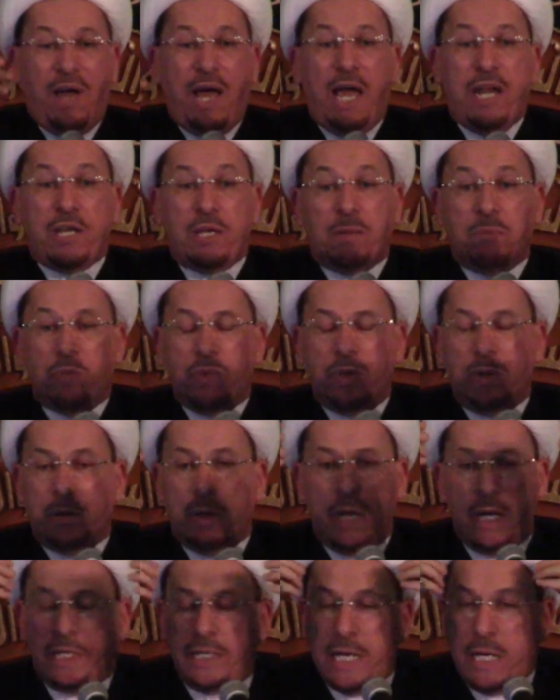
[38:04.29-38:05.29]
And
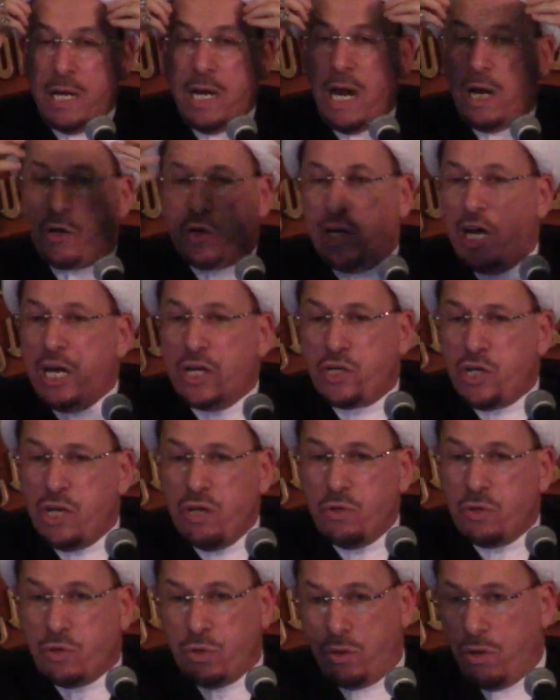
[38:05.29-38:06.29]
it didn't occur to you
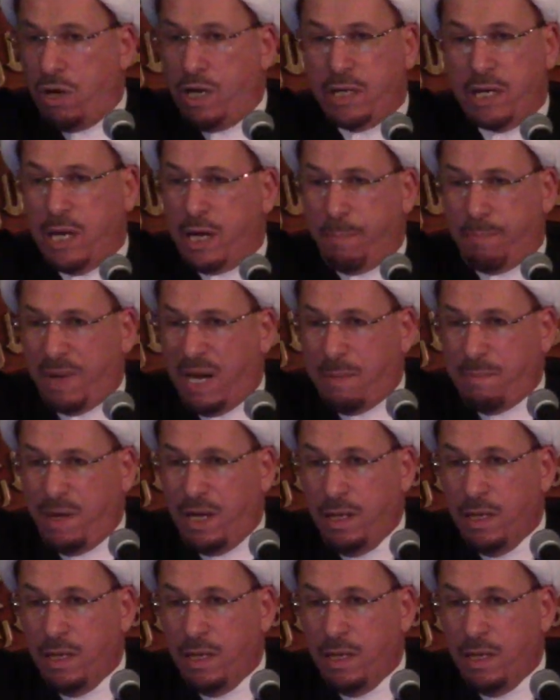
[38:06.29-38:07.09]
to go and get a plumber.